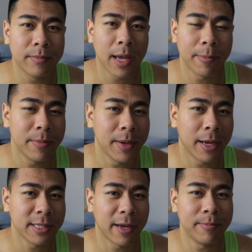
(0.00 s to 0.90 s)
HEPA
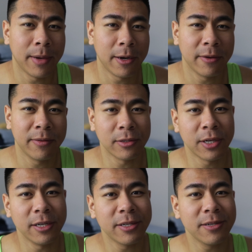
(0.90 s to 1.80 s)
bags have better
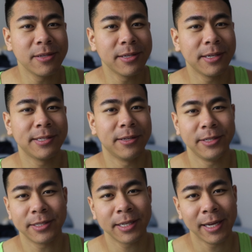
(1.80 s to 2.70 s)
filtration, so they
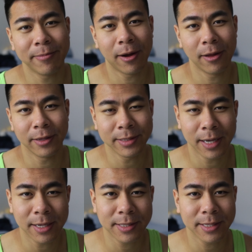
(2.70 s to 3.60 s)
just keep all the
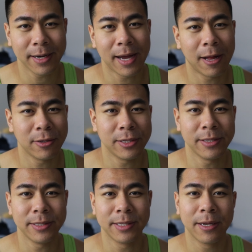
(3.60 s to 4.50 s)
dust and
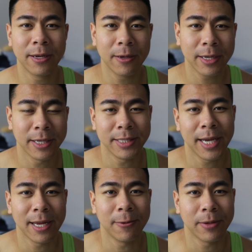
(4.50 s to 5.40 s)
allergens
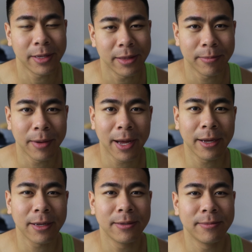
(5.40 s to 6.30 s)
contained within the bag.